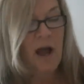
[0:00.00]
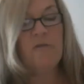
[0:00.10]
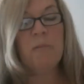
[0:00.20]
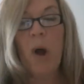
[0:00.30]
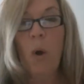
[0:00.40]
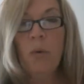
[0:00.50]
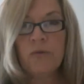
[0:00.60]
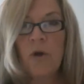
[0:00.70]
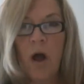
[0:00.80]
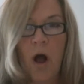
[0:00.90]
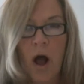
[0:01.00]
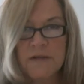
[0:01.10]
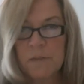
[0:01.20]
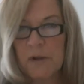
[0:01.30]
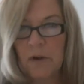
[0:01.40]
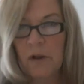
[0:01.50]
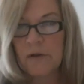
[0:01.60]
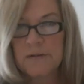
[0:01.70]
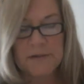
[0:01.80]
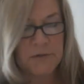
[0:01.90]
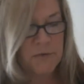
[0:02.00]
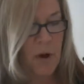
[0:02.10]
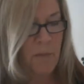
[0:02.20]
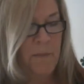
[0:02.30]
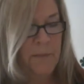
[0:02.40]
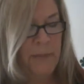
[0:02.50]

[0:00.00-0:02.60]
of post-hospital syndrome.